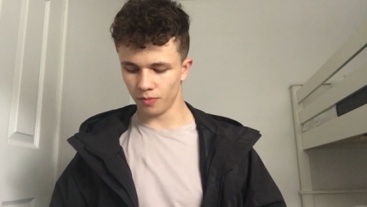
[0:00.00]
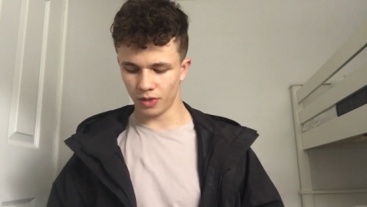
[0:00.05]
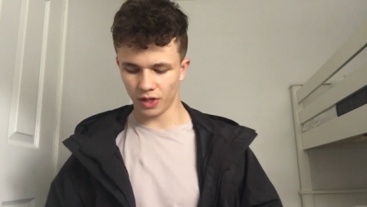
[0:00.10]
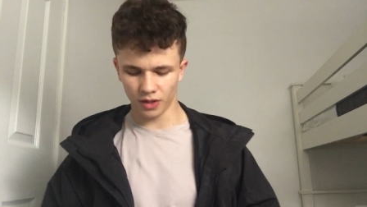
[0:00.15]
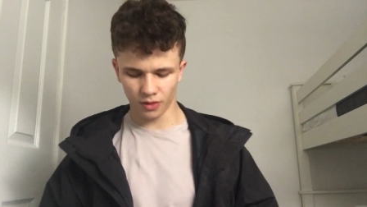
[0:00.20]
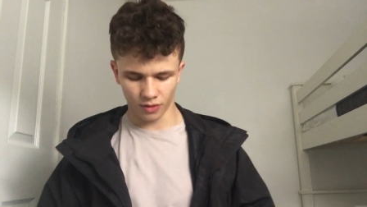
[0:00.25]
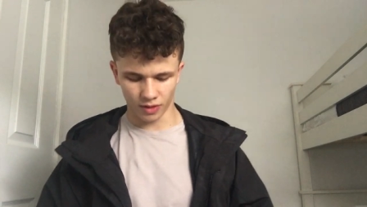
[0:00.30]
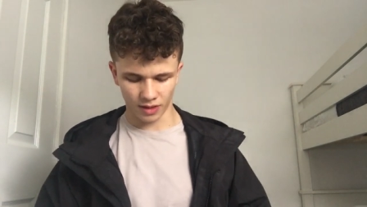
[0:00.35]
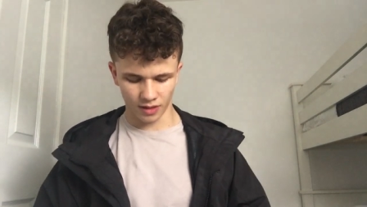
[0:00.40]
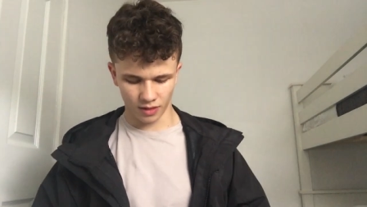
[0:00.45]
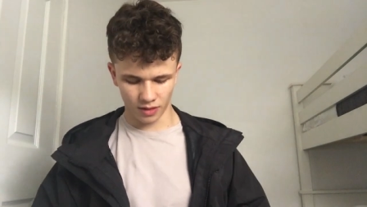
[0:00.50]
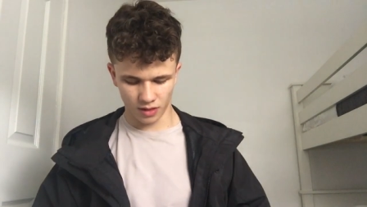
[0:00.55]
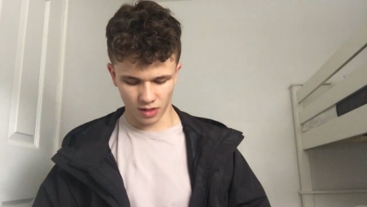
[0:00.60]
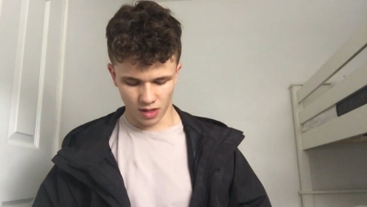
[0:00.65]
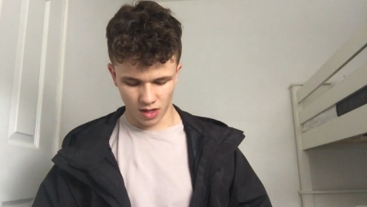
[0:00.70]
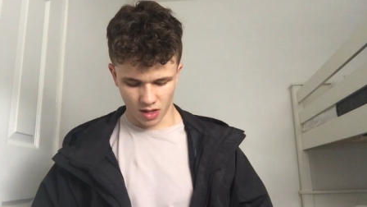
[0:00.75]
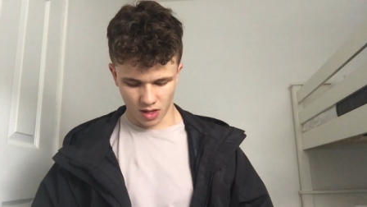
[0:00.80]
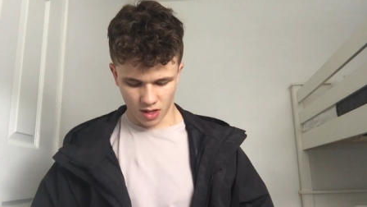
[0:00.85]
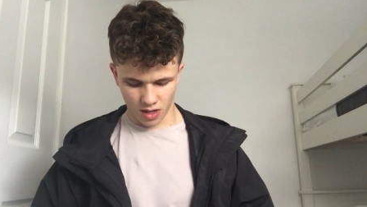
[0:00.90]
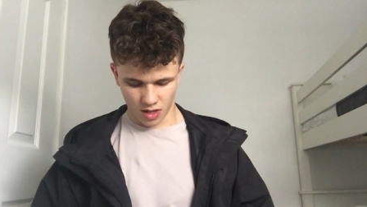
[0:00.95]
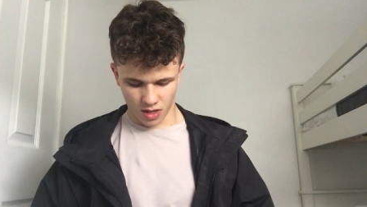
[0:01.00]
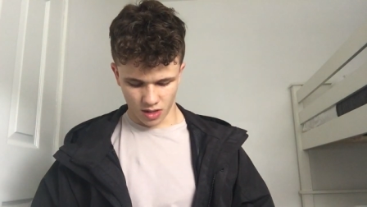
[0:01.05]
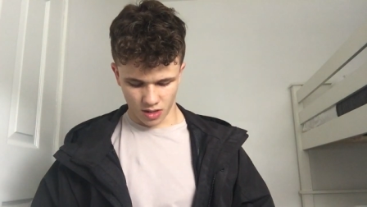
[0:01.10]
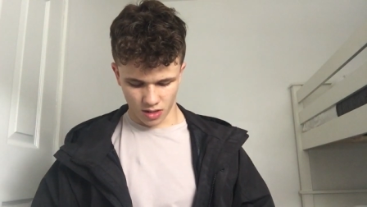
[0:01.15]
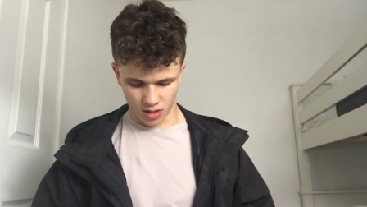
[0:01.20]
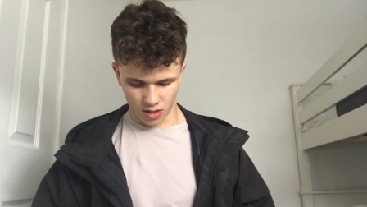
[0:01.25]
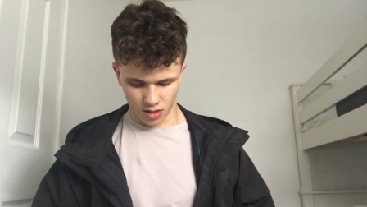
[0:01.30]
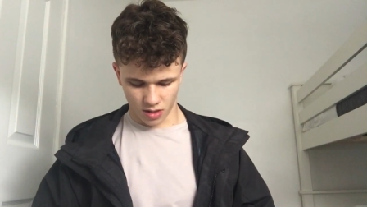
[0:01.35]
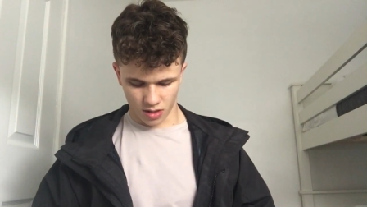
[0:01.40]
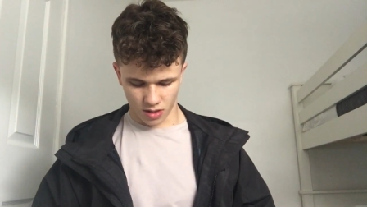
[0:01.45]
But anyway,
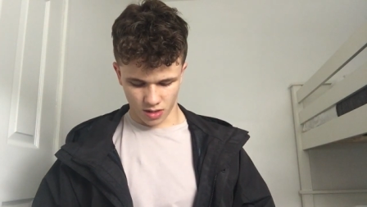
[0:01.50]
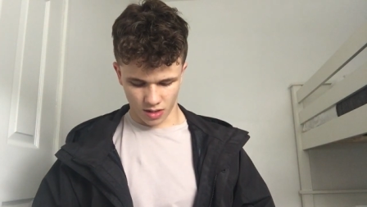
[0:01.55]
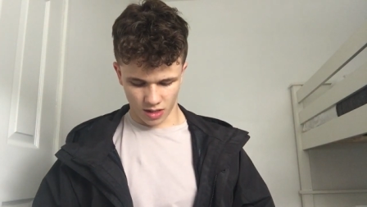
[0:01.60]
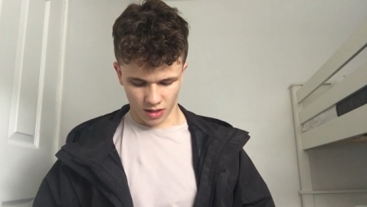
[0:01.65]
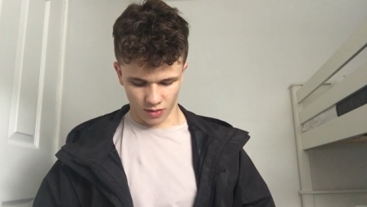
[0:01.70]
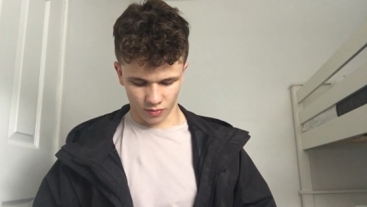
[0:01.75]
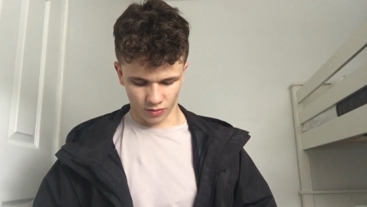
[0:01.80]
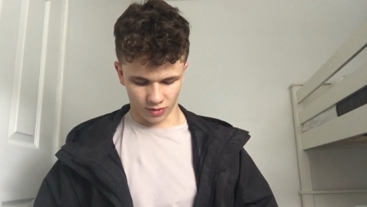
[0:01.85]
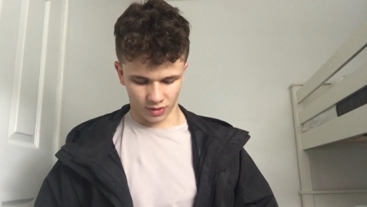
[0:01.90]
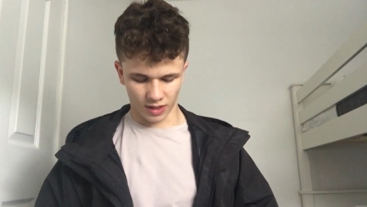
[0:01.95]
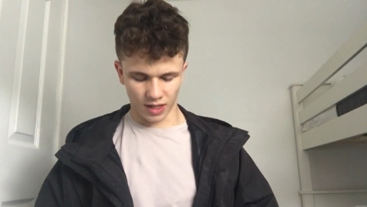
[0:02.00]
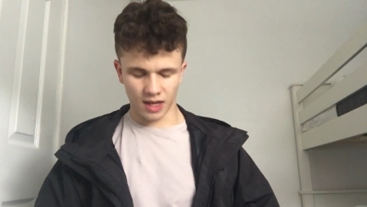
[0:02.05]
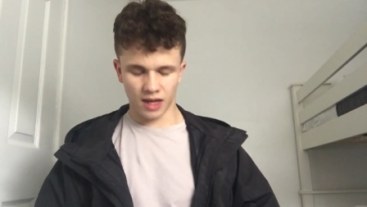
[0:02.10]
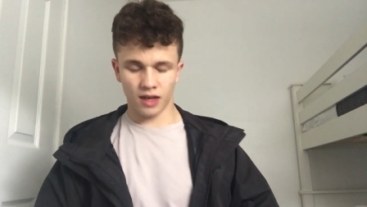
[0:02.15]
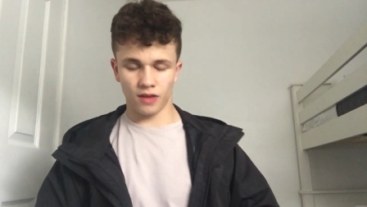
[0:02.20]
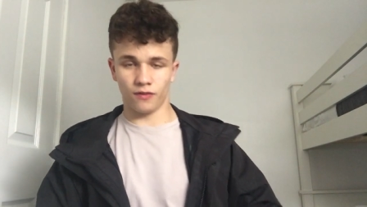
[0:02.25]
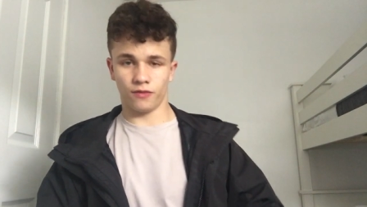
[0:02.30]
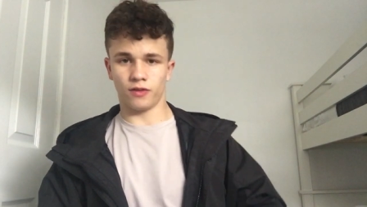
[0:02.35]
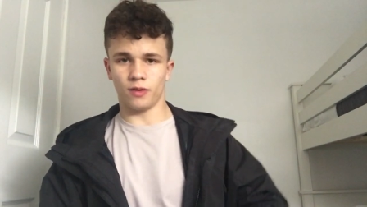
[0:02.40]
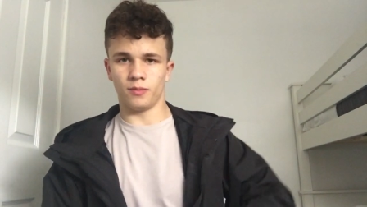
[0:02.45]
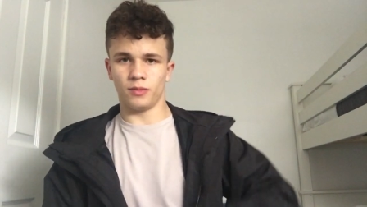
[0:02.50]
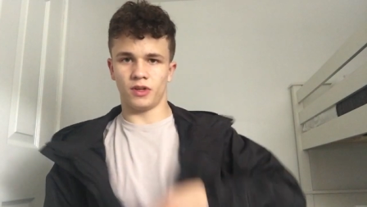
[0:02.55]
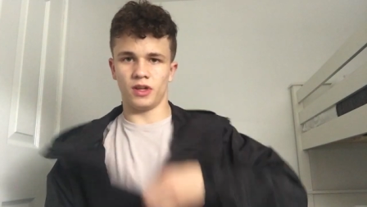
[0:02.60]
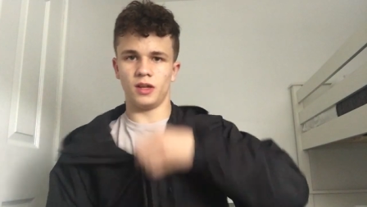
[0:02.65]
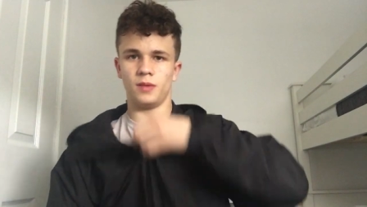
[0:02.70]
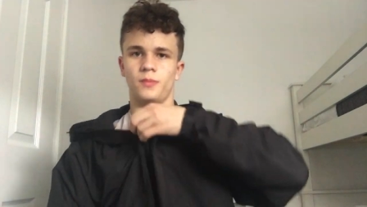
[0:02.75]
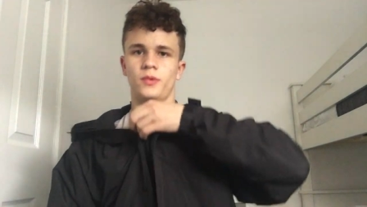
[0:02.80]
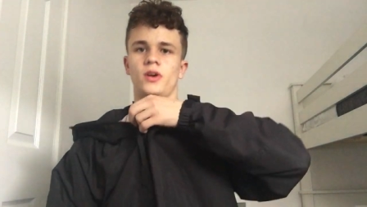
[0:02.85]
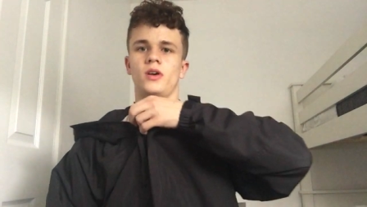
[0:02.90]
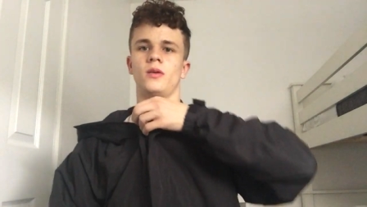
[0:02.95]
that was that from
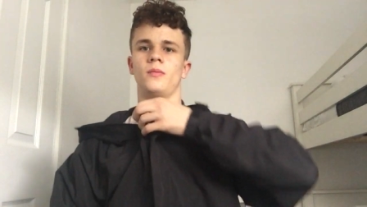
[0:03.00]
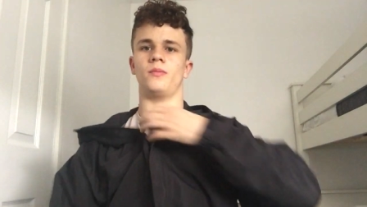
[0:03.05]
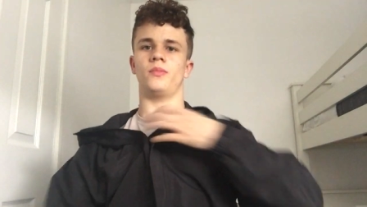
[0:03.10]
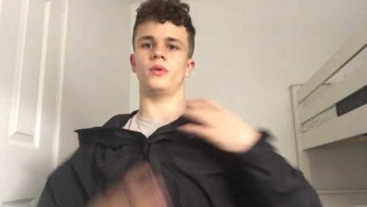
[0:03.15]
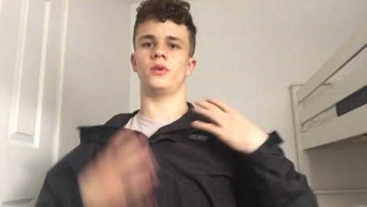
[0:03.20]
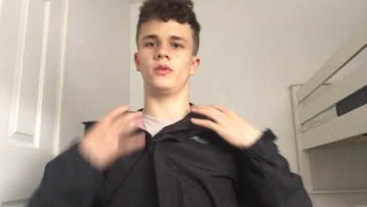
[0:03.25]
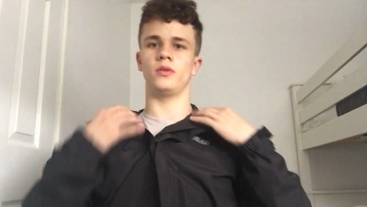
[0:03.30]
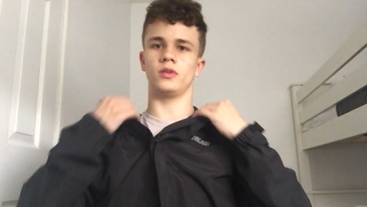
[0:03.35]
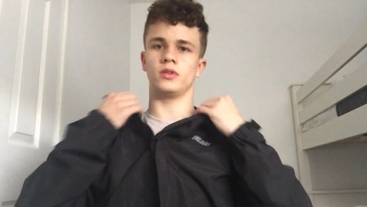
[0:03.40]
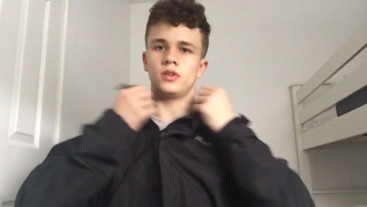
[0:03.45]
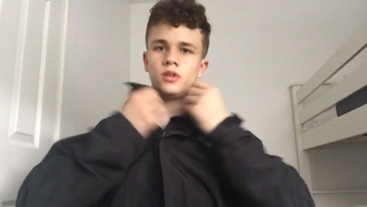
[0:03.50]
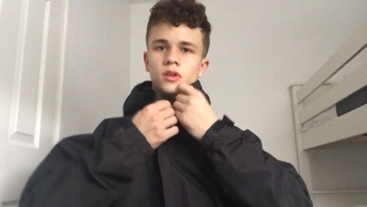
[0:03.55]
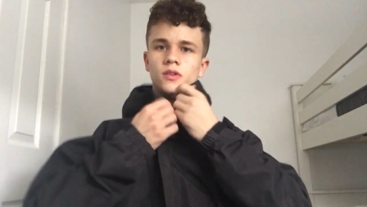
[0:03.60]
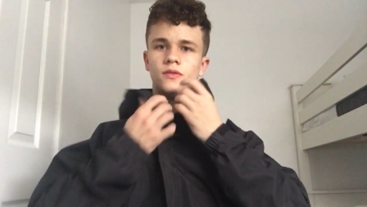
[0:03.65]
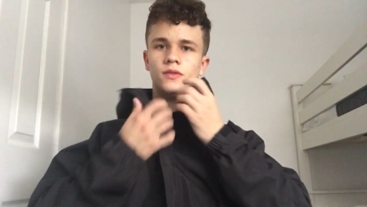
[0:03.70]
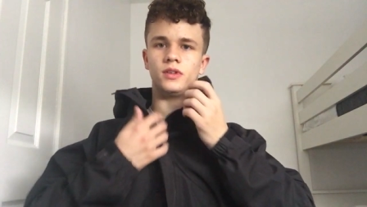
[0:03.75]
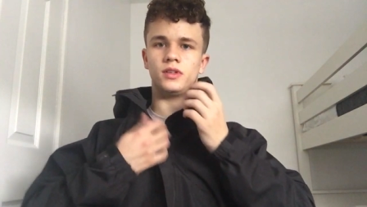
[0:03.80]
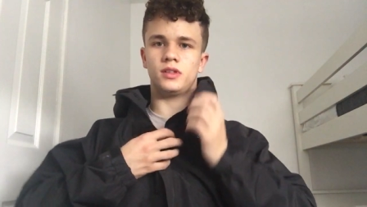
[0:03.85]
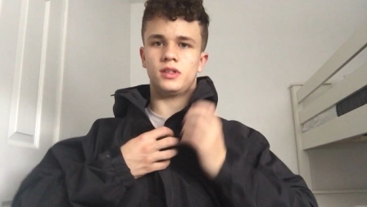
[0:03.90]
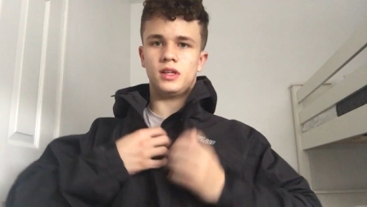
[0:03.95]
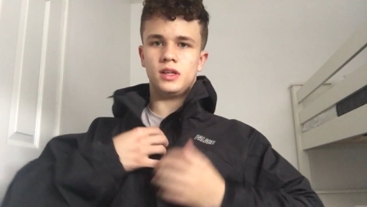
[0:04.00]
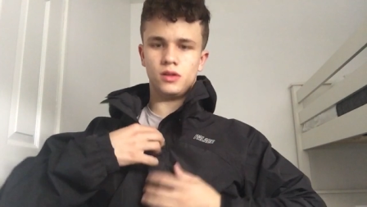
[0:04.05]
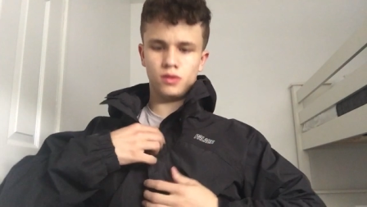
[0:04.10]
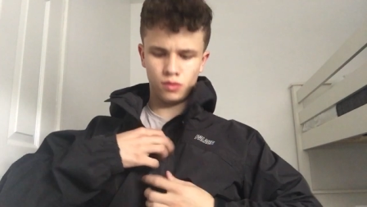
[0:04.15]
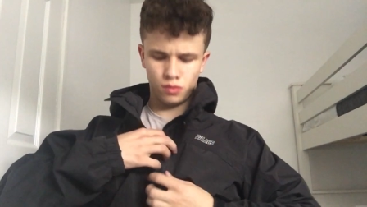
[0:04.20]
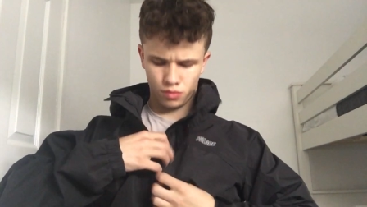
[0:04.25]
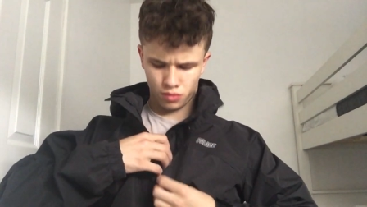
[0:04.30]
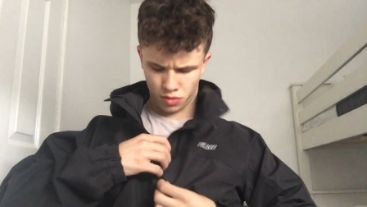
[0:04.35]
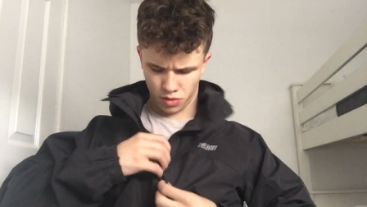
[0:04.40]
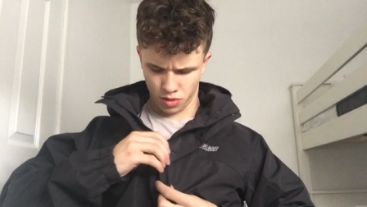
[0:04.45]
Depop. It was another steal.